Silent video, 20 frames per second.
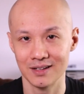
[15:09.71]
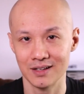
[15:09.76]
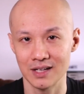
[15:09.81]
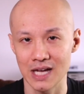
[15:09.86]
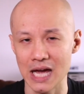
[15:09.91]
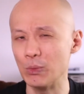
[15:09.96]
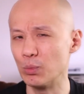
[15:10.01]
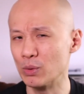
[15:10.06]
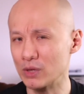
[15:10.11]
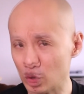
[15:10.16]

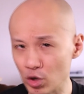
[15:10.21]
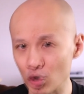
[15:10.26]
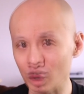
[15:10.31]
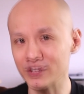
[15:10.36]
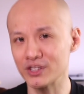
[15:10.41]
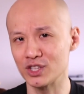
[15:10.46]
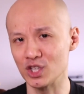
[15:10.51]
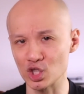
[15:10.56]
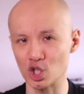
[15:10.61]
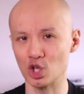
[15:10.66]
and we're going
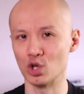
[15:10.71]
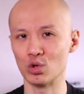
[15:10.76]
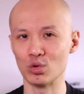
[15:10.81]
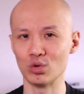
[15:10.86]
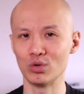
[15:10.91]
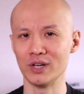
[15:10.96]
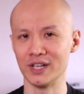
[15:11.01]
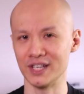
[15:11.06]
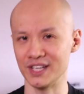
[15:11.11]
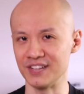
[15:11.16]
to go
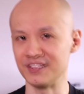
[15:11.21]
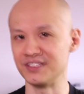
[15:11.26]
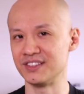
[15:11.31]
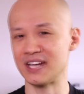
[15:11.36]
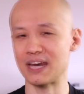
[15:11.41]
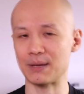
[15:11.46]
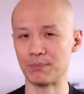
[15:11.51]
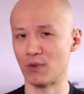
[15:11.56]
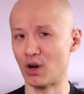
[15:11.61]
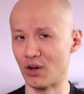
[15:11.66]
in
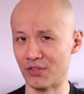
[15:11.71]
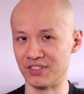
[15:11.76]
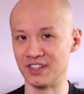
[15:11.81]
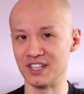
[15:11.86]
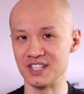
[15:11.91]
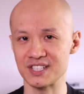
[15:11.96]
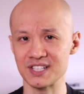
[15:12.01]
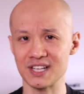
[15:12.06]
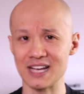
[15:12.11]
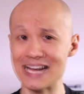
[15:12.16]
depth on
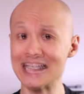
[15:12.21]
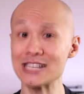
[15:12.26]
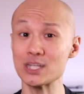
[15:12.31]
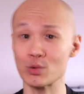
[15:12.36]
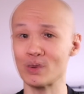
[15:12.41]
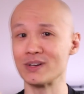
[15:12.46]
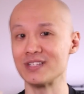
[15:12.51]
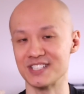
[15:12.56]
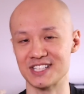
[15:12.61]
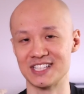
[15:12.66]
this as
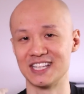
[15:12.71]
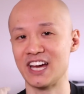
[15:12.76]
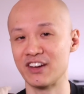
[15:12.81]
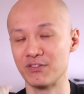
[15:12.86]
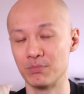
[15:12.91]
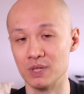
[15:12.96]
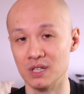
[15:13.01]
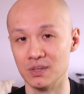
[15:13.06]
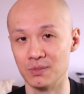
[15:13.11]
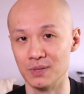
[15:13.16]
well as life
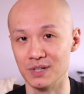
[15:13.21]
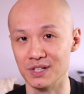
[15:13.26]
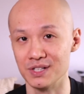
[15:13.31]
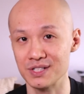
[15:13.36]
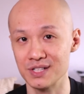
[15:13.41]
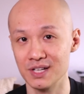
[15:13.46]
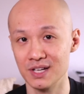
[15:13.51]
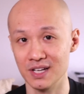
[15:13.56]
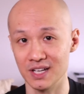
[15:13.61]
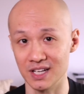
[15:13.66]
purpose
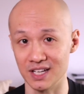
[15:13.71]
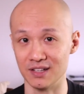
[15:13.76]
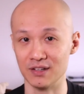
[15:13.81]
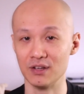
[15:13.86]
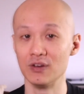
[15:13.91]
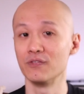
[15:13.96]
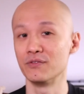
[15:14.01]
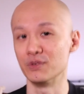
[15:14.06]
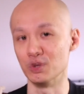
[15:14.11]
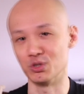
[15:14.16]
in
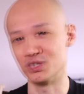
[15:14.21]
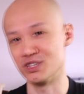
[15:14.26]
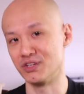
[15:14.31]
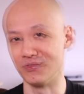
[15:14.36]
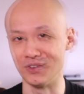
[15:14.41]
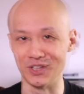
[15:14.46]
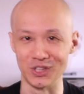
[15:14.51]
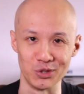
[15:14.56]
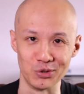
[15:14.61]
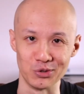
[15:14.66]
future
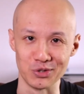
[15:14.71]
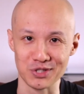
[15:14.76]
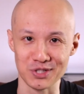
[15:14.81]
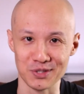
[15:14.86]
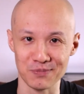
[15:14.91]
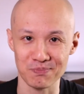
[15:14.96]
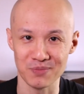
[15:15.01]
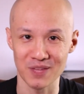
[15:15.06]
videos.